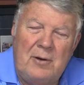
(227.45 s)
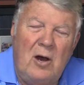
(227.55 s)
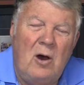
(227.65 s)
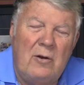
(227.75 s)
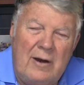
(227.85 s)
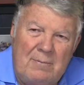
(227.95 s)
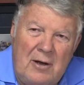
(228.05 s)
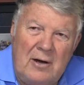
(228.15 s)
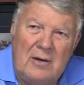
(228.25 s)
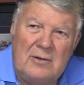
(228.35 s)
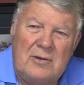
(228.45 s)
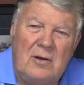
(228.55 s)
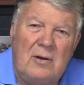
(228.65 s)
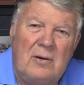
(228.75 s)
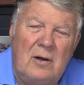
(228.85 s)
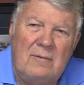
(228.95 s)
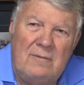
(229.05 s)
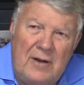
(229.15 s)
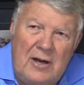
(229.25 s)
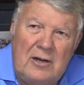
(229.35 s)
All our products are
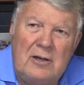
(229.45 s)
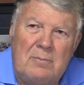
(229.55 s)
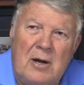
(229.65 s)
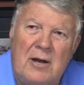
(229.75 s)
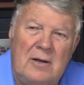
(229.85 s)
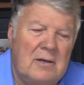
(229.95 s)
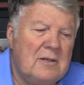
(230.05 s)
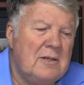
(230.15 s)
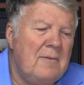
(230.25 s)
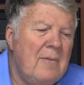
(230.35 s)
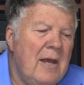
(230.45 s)
very good products.